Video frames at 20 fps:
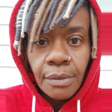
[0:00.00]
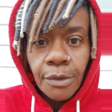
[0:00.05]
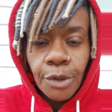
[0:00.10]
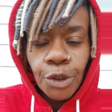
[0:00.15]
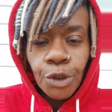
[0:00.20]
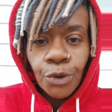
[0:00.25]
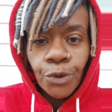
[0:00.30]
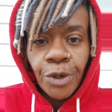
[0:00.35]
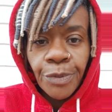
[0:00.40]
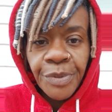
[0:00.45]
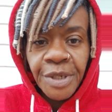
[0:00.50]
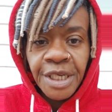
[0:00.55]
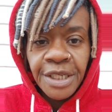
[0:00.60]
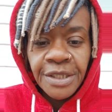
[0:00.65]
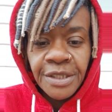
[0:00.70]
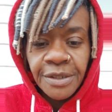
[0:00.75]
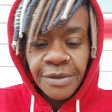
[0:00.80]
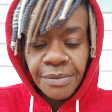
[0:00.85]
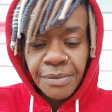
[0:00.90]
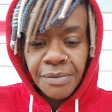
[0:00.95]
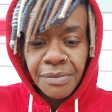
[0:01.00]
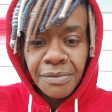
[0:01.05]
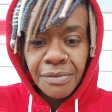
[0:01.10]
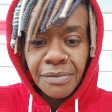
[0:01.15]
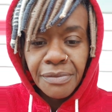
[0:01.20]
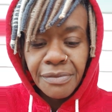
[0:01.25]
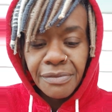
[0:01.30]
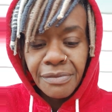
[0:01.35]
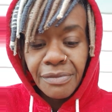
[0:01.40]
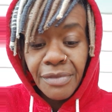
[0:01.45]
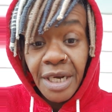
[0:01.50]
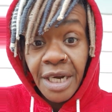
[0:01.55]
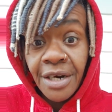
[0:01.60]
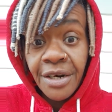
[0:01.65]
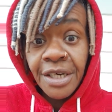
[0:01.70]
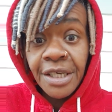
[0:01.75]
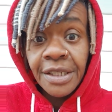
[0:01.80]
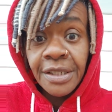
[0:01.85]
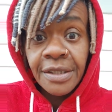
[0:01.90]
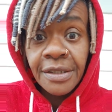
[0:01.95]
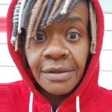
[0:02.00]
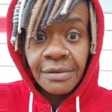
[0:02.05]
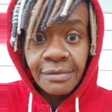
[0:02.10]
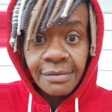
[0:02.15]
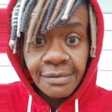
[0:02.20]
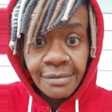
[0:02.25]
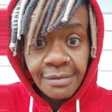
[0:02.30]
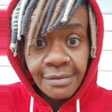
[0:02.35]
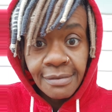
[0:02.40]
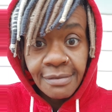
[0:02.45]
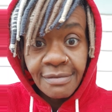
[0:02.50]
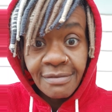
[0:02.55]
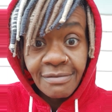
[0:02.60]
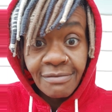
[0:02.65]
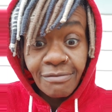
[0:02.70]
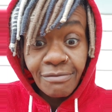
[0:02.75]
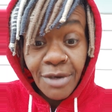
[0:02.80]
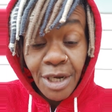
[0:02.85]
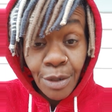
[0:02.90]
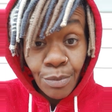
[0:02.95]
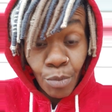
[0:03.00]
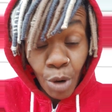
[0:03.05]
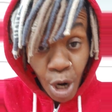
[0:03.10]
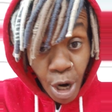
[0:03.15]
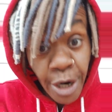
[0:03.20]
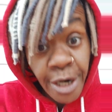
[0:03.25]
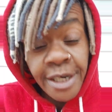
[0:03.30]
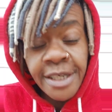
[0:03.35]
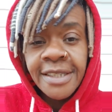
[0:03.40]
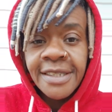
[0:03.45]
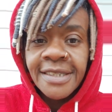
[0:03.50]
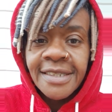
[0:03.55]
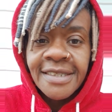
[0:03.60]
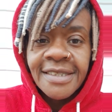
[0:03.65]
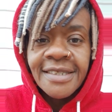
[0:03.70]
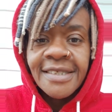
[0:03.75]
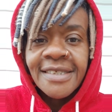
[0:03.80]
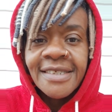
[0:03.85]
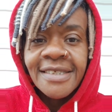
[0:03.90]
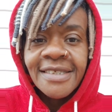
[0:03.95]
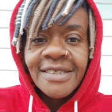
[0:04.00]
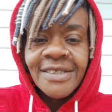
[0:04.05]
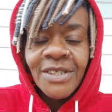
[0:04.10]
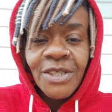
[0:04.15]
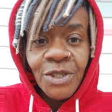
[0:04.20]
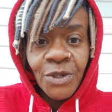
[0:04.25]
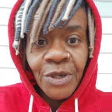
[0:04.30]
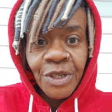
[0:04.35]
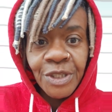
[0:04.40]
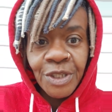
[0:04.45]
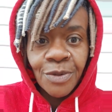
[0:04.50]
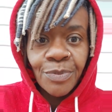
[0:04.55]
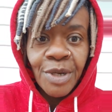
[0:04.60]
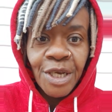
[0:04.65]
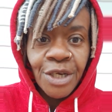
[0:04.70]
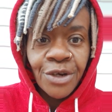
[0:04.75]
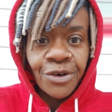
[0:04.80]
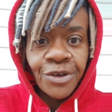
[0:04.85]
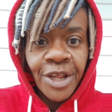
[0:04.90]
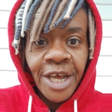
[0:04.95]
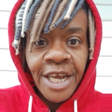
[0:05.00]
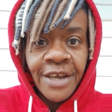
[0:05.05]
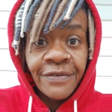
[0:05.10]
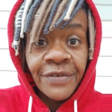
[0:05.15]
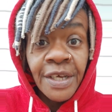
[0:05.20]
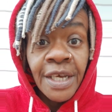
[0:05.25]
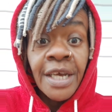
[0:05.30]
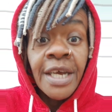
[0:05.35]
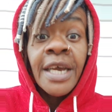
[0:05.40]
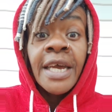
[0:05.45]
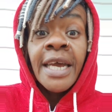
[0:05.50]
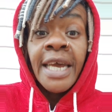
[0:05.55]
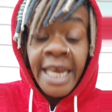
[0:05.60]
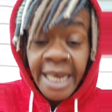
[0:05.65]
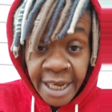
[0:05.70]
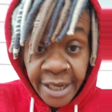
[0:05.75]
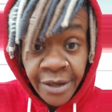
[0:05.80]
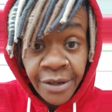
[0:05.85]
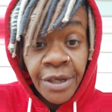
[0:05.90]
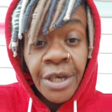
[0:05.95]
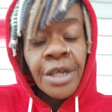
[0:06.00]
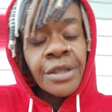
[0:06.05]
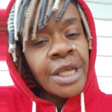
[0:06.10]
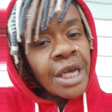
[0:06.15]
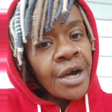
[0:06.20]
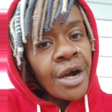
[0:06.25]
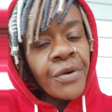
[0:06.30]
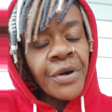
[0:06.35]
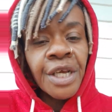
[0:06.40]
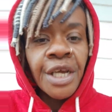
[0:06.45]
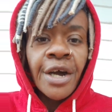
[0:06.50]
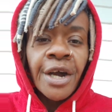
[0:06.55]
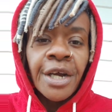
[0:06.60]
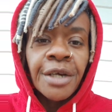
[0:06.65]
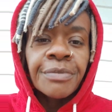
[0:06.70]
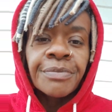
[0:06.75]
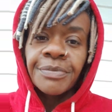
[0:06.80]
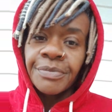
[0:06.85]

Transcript: Scorpius, Aries, and Mars are going to make your life hell. They already are.